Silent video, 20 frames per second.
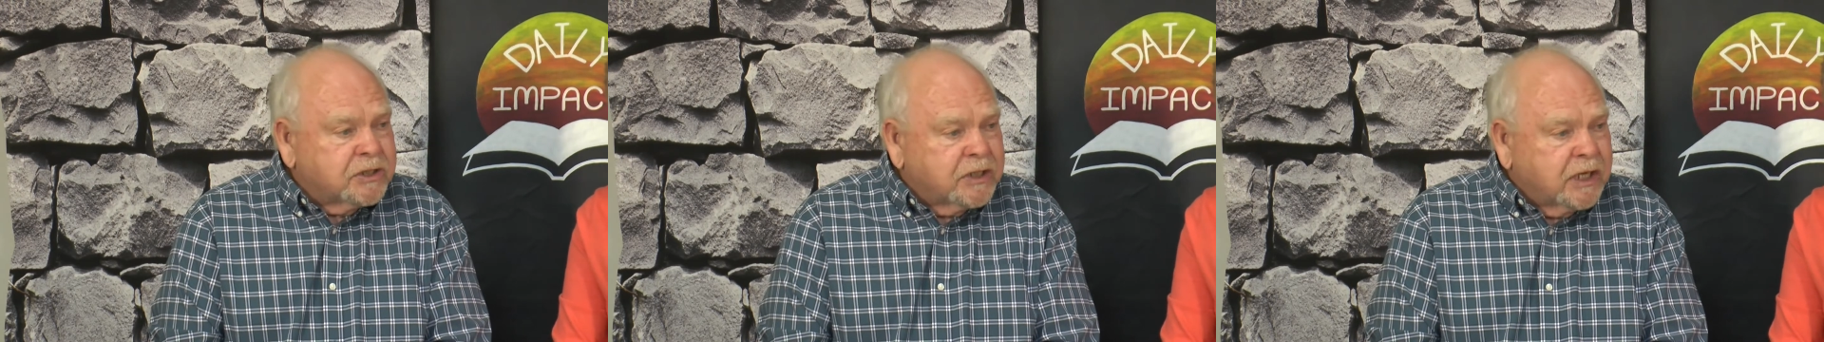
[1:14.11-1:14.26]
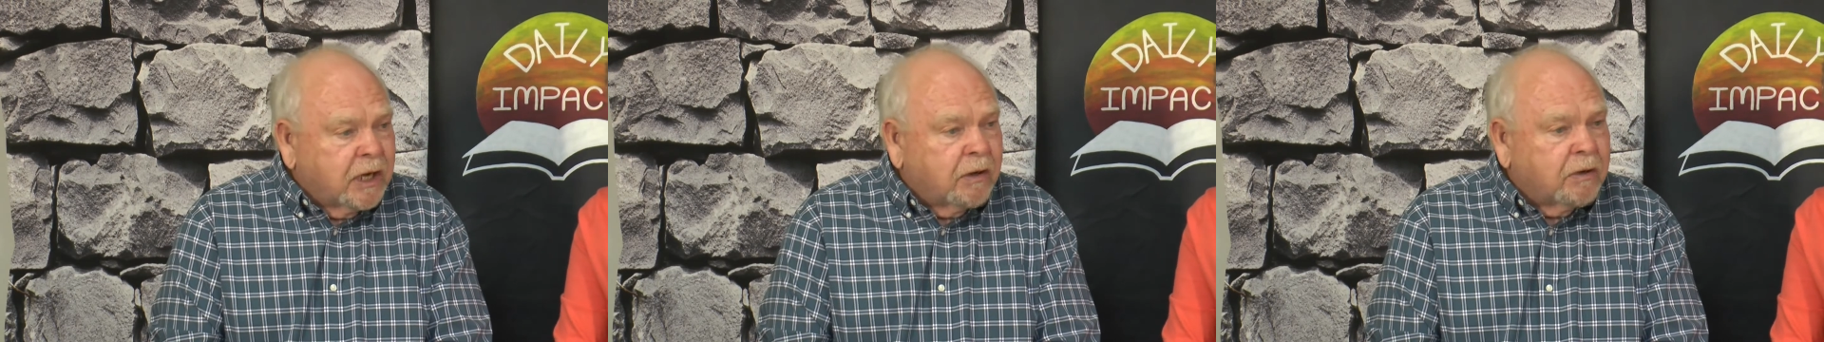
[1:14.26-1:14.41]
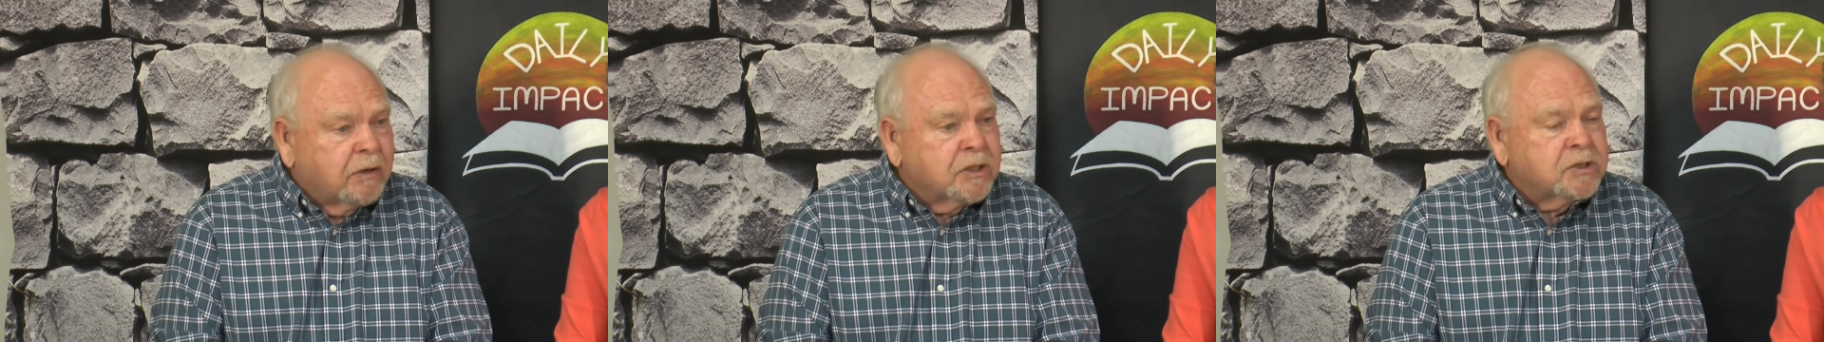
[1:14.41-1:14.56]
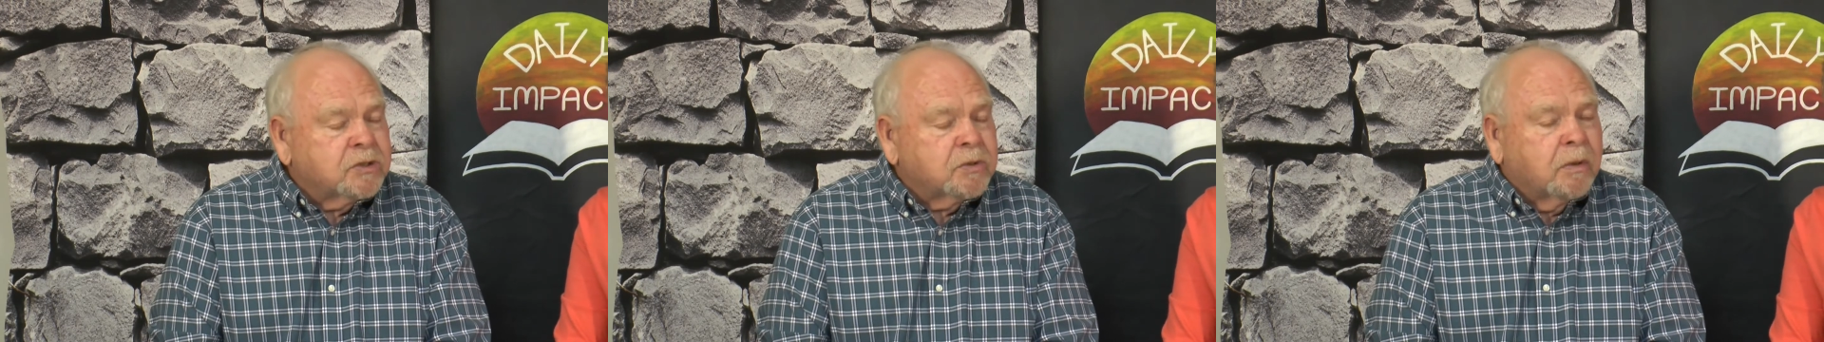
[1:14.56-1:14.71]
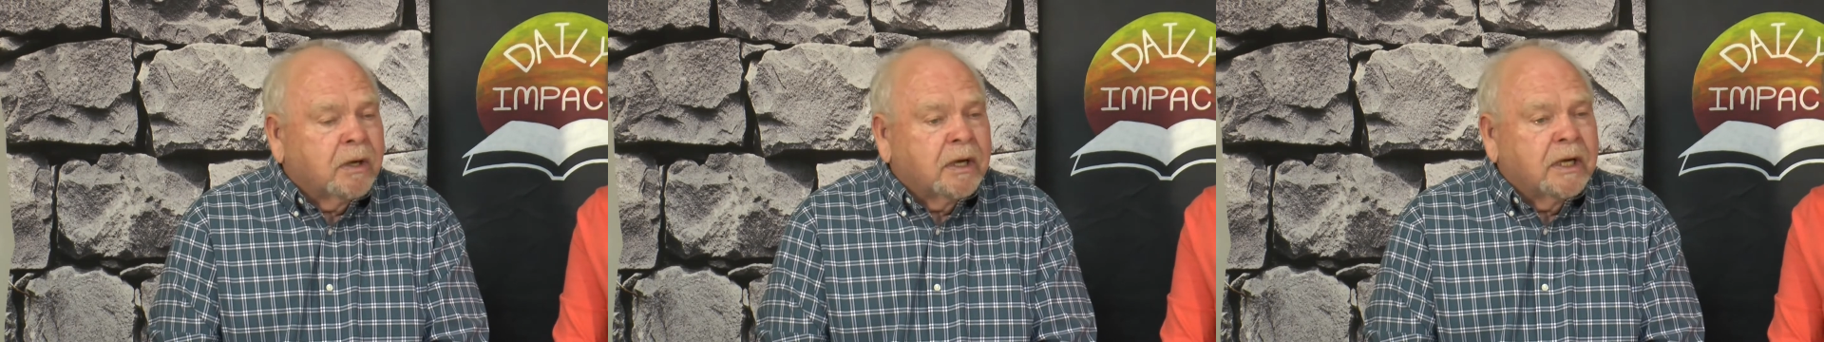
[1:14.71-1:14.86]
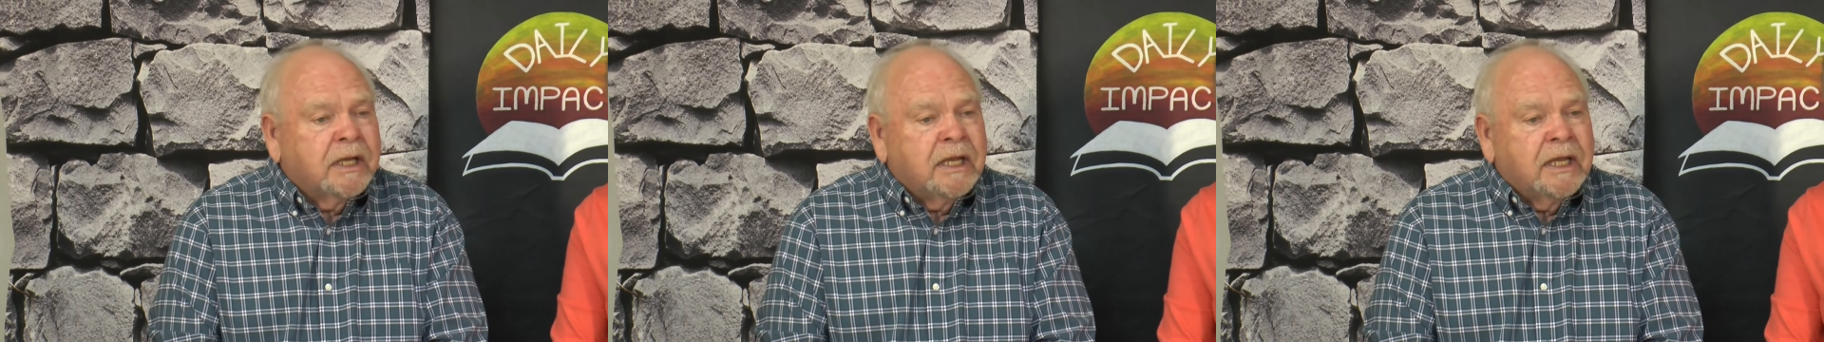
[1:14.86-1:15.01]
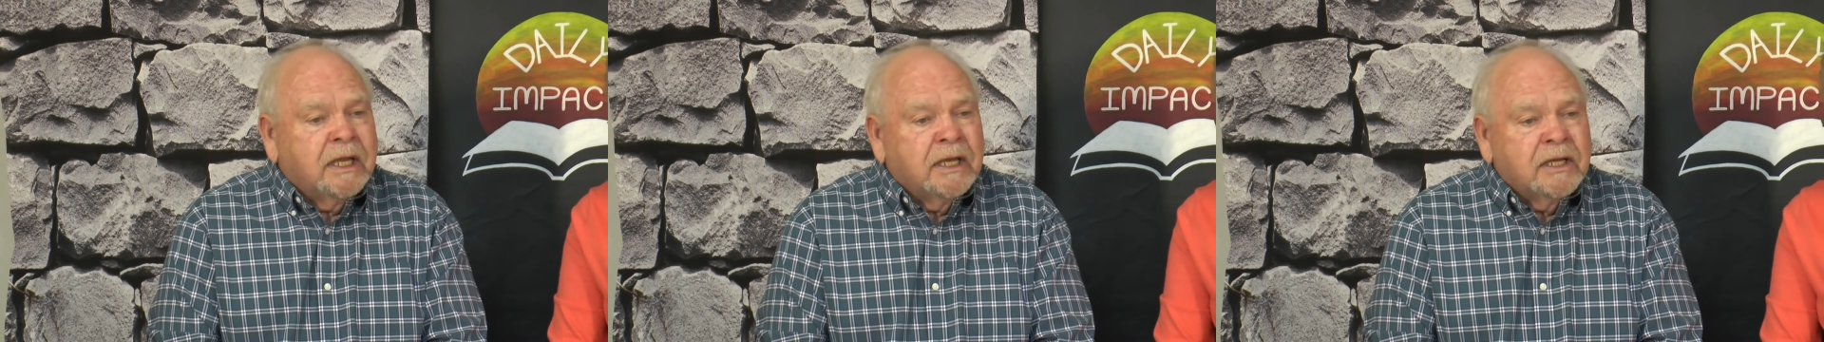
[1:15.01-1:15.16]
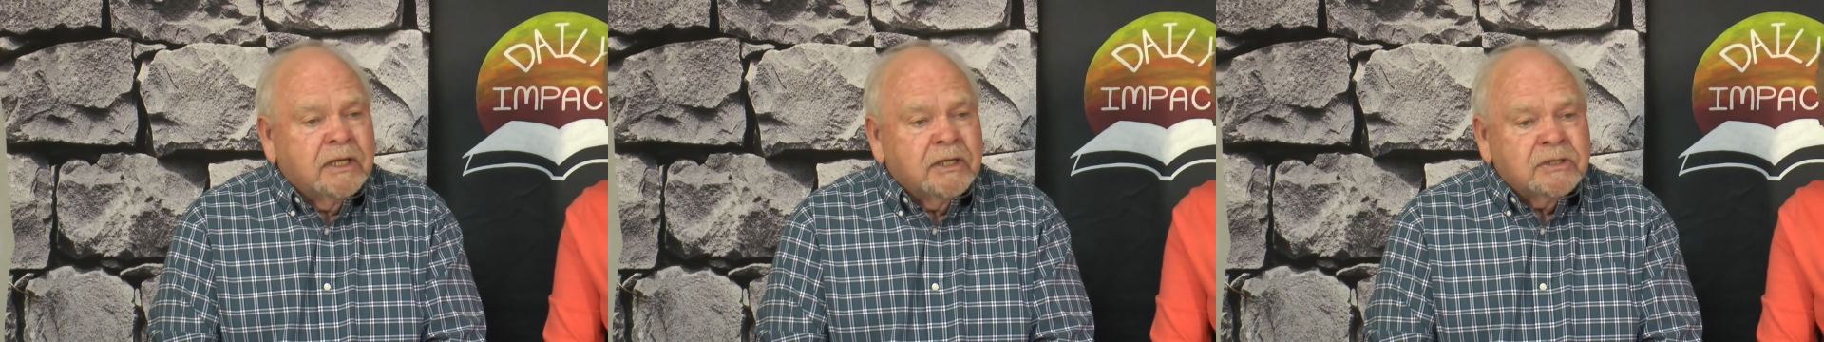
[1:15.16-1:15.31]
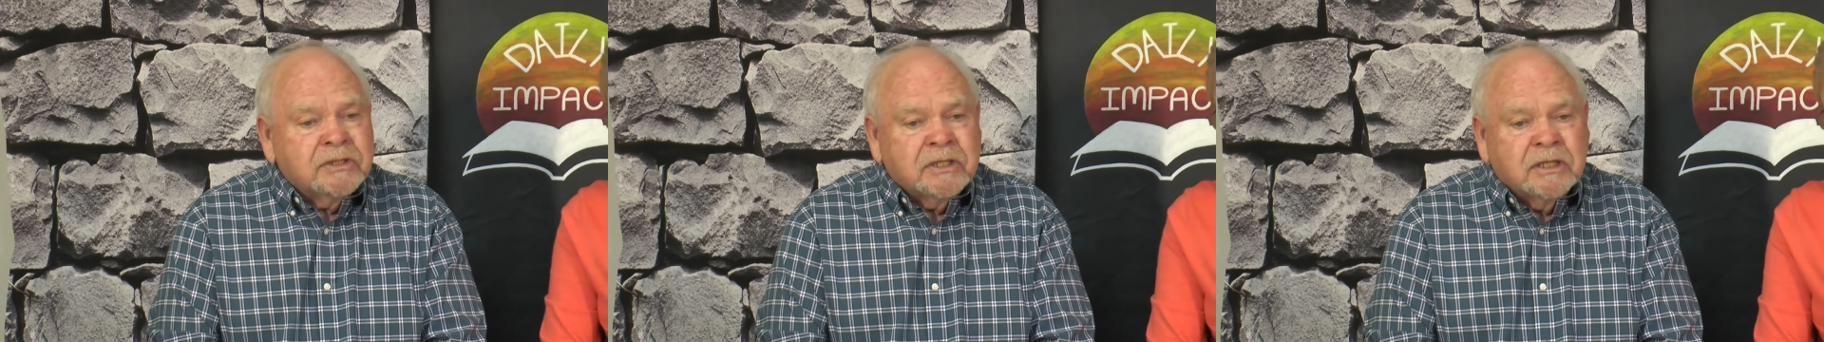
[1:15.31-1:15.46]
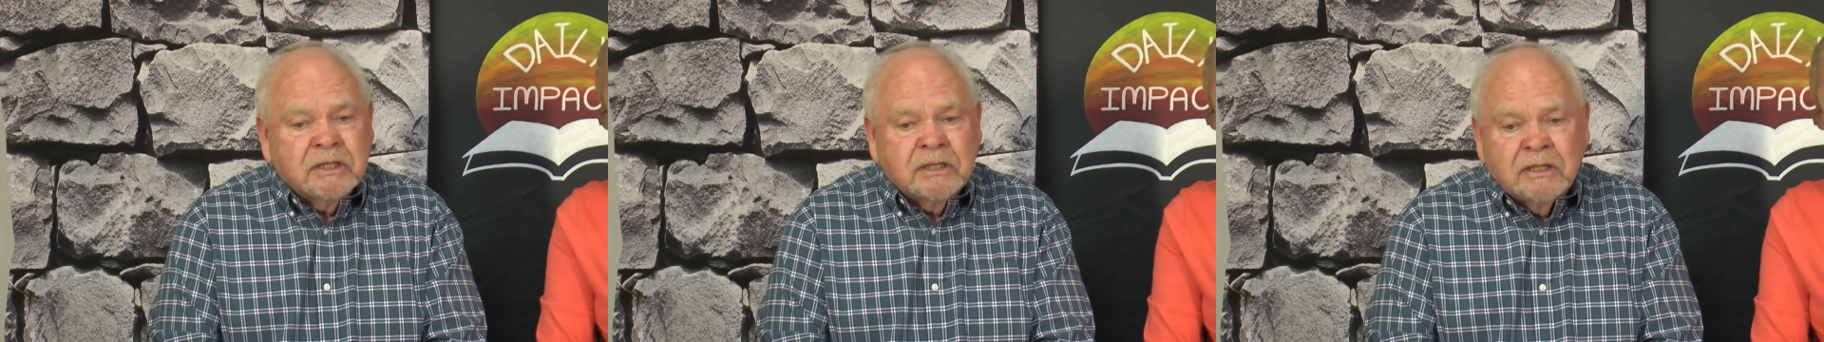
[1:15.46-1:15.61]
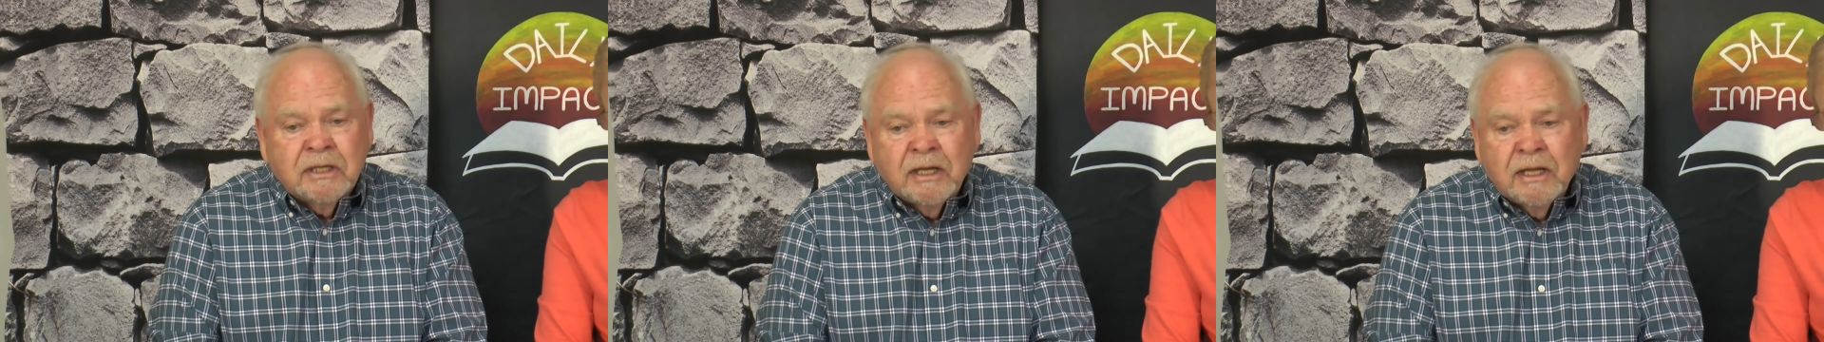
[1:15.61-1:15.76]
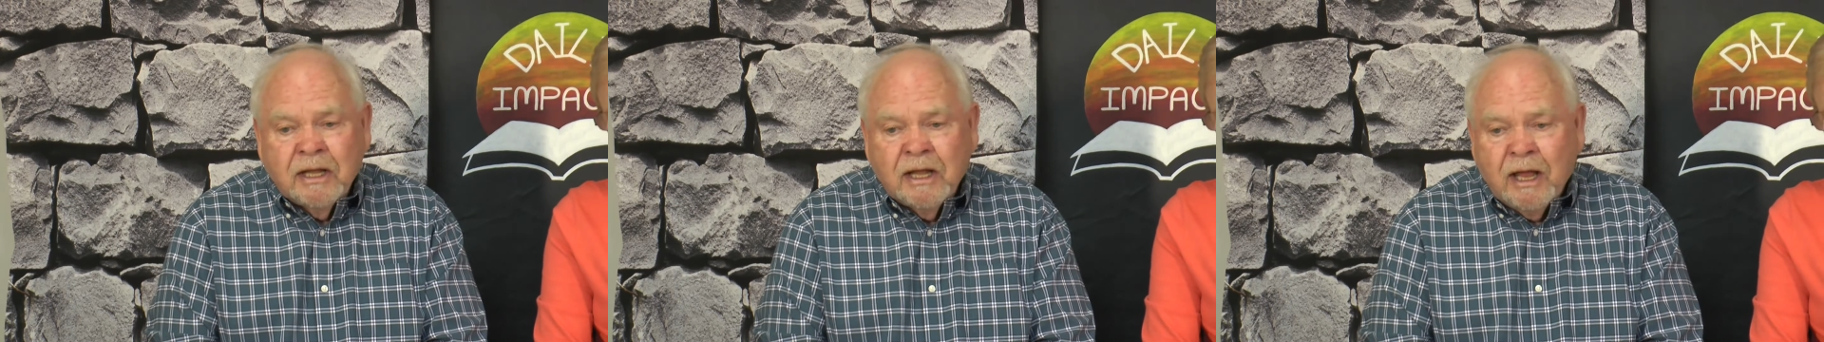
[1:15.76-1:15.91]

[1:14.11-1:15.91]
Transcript: tarries where he is, and